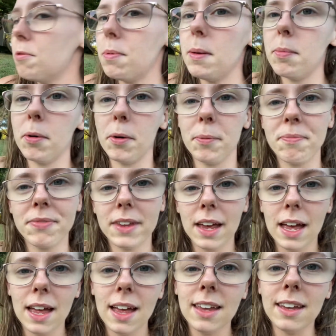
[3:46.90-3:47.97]
people.
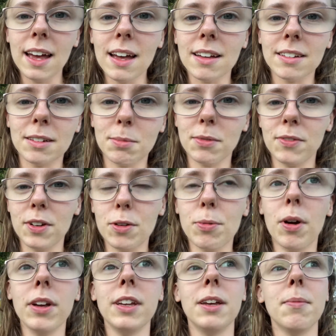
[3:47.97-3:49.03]
Yeah, I'm gonna finish
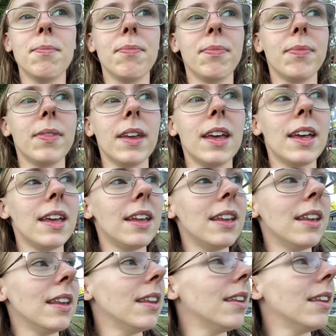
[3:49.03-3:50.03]
walking him. And